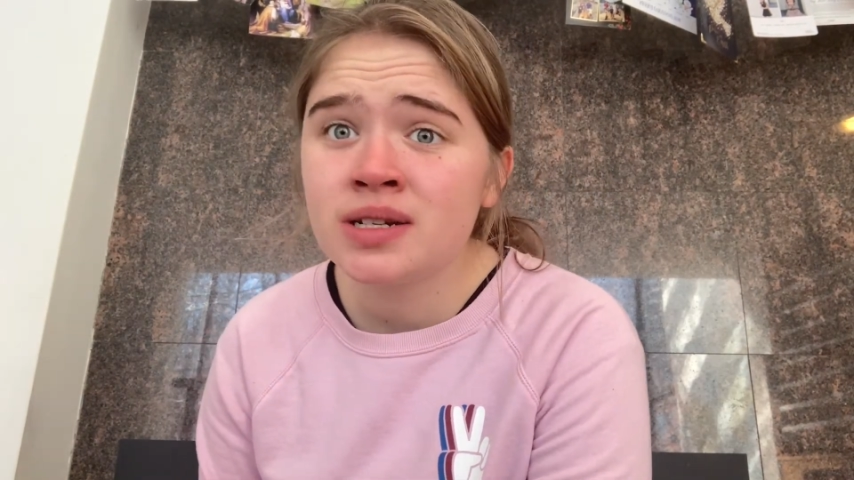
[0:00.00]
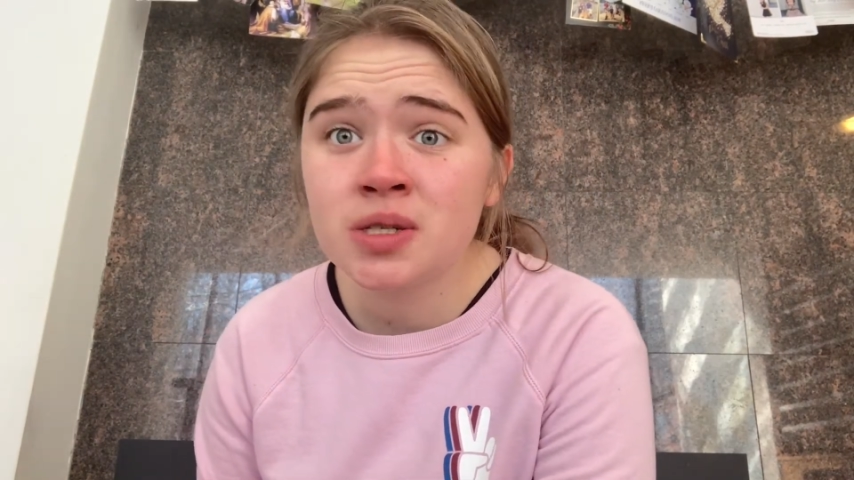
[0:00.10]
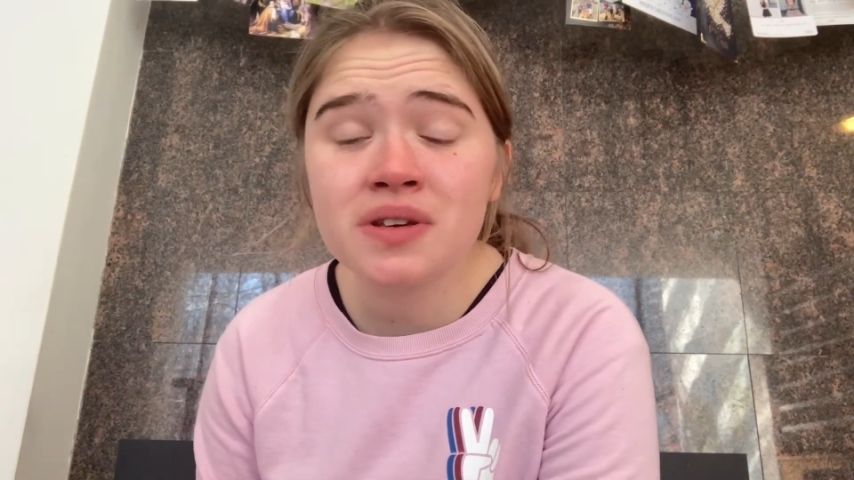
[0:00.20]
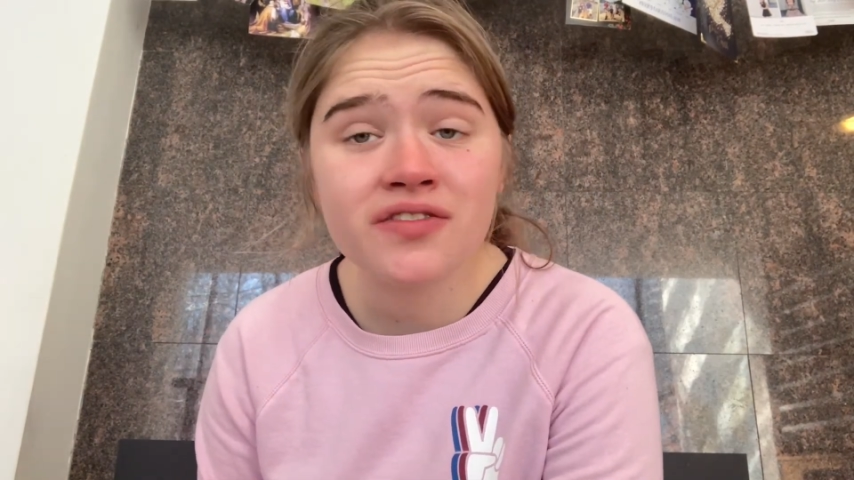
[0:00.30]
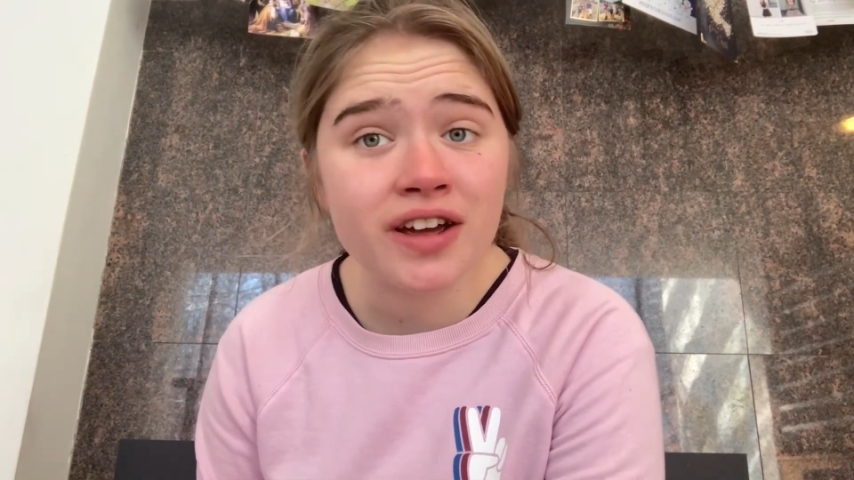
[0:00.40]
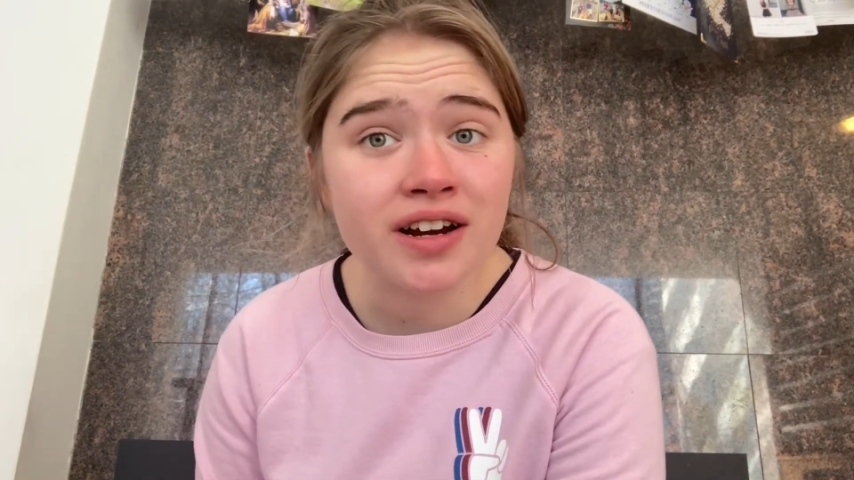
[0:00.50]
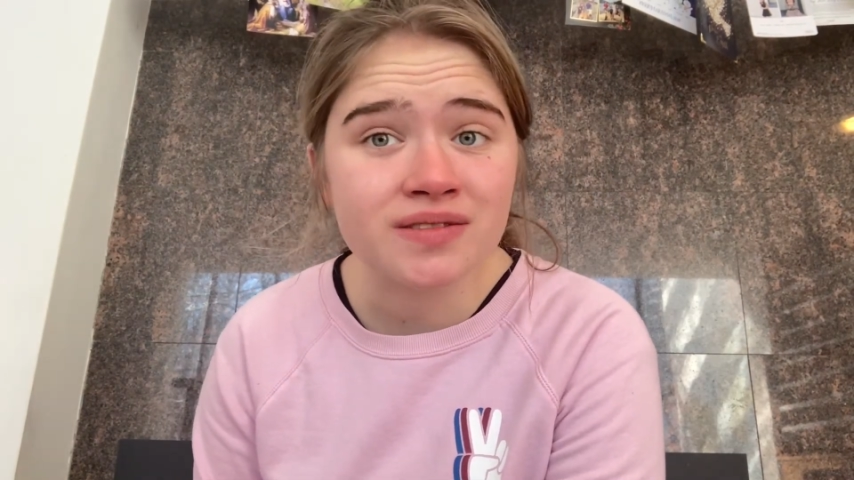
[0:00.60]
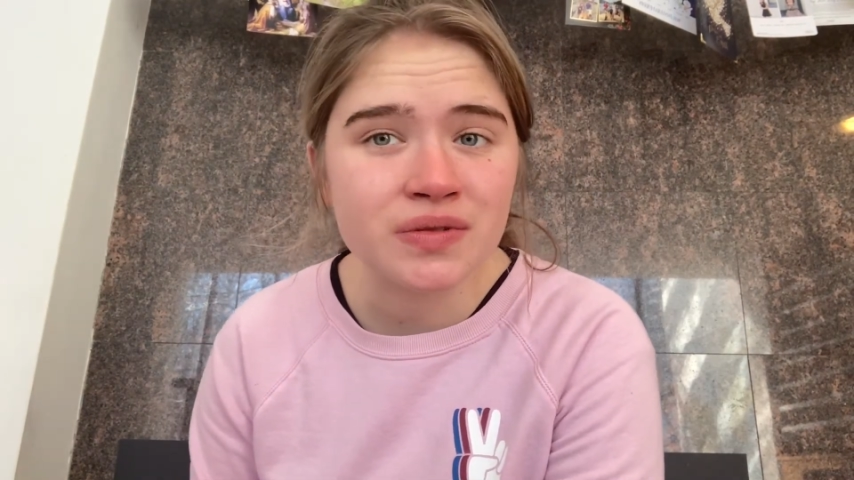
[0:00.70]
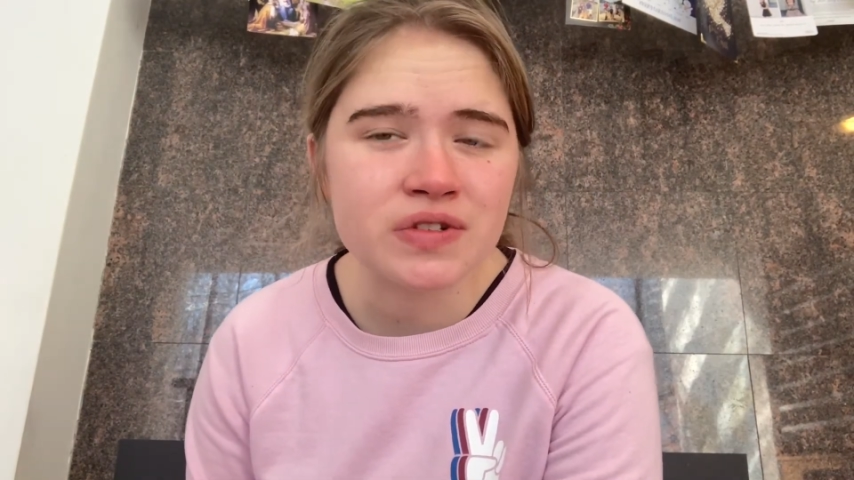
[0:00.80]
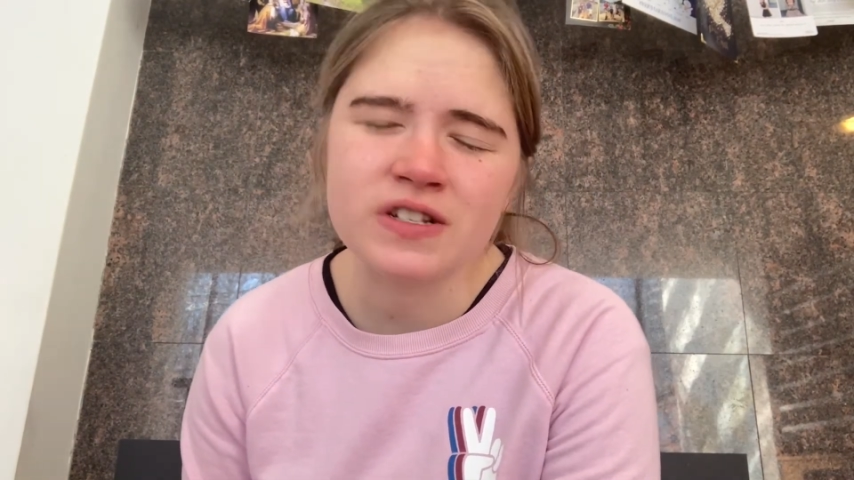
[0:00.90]
To be fair, it
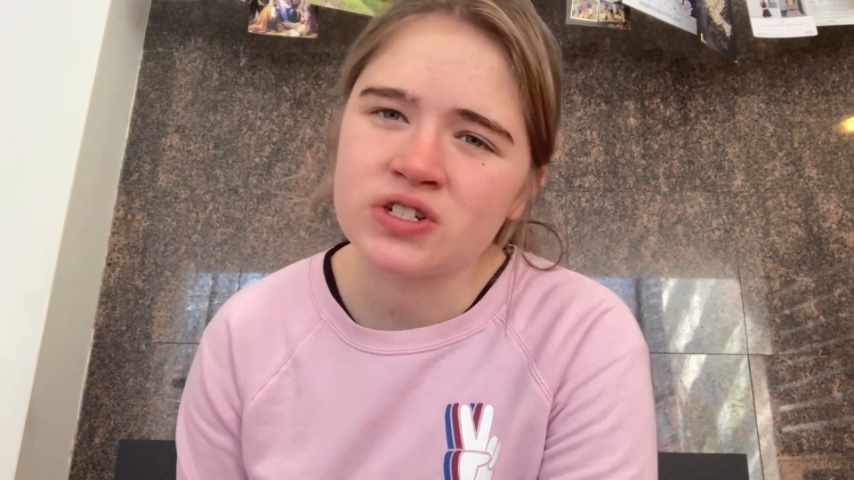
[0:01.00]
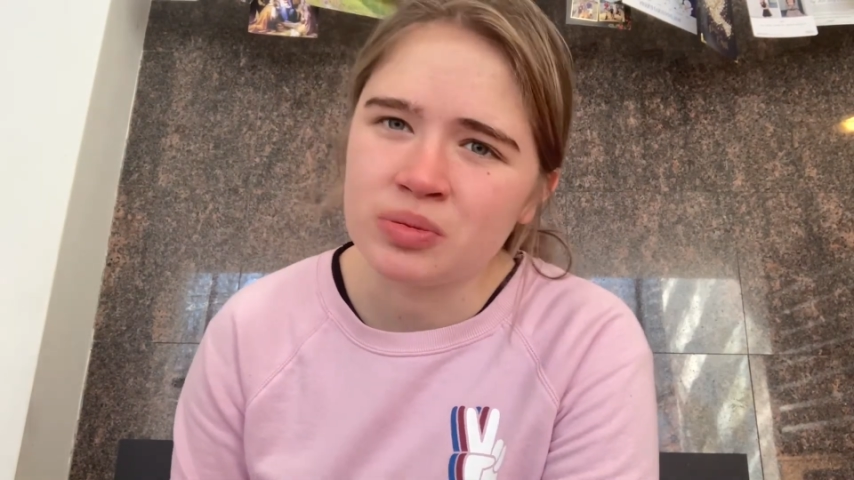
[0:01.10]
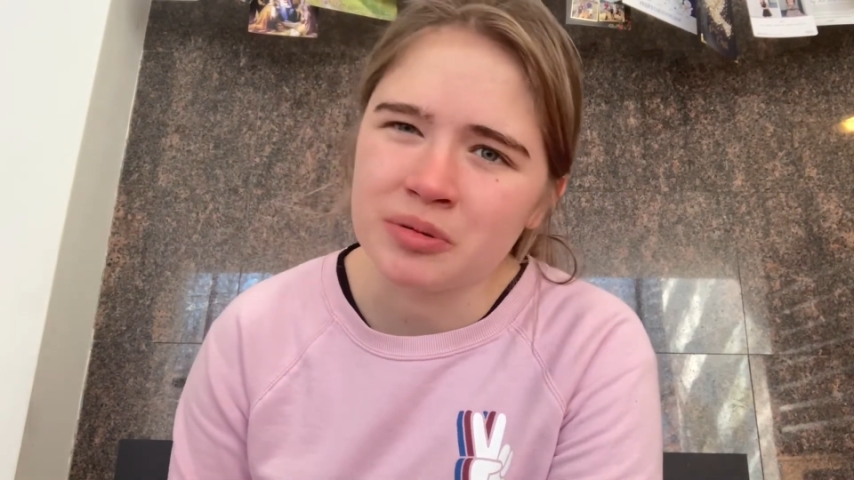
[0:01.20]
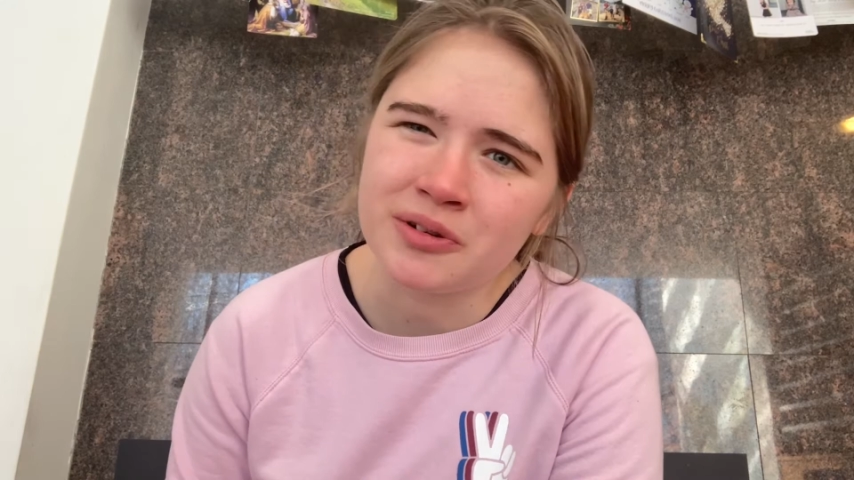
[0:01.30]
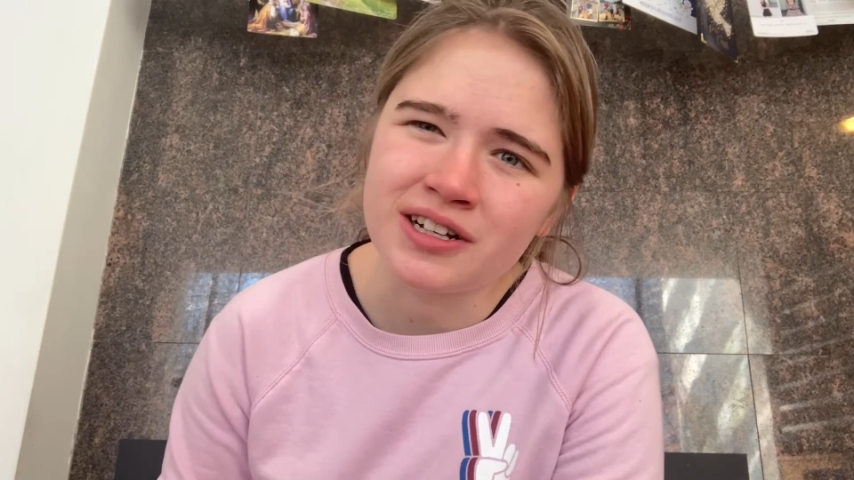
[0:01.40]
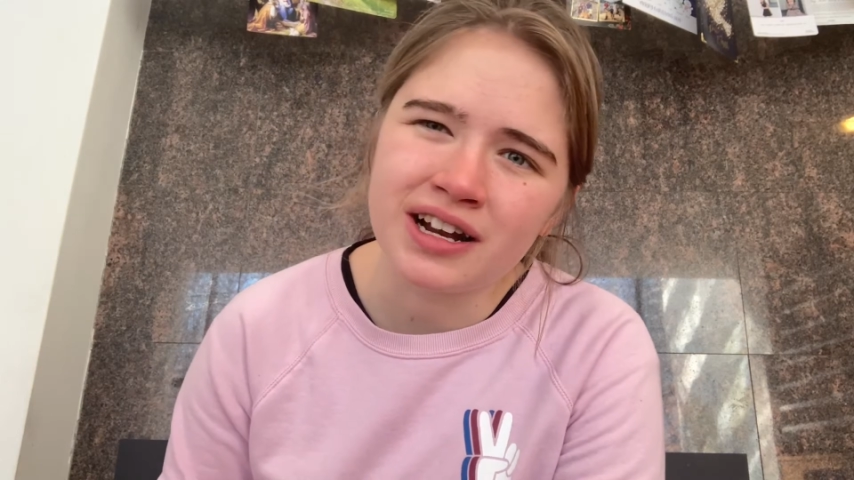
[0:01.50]
was the Super Bowl,